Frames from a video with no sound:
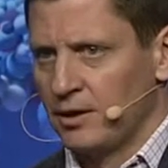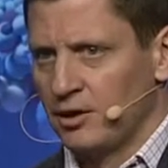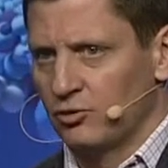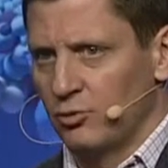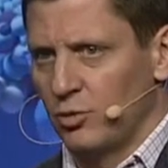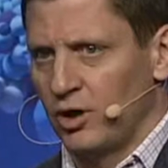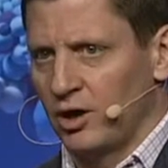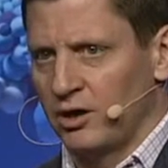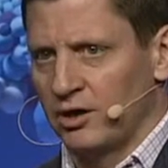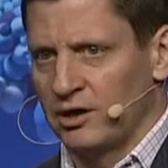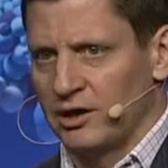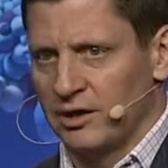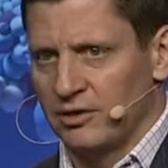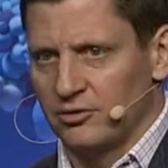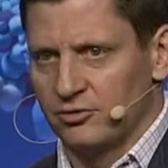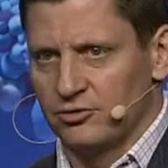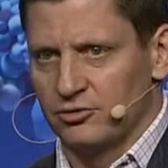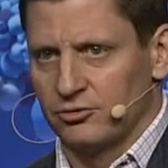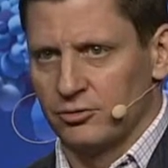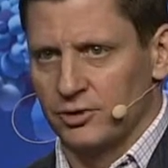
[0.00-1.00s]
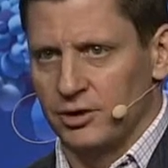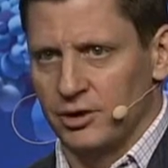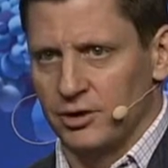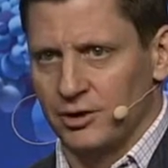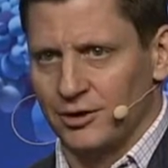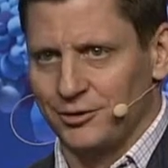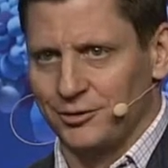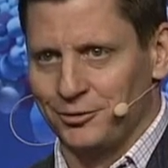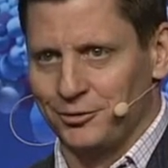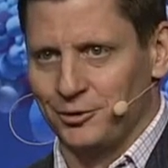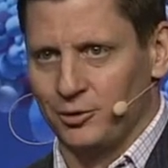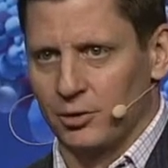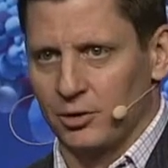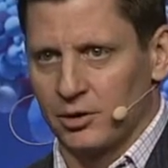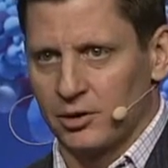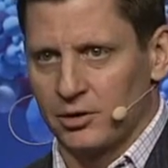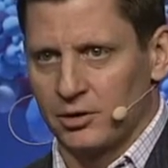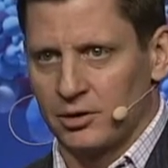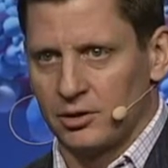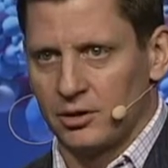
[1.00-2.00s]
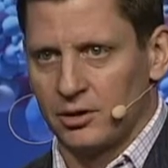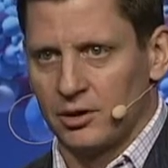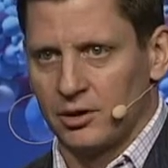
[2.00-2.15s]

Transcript: He's walking down the street in New York,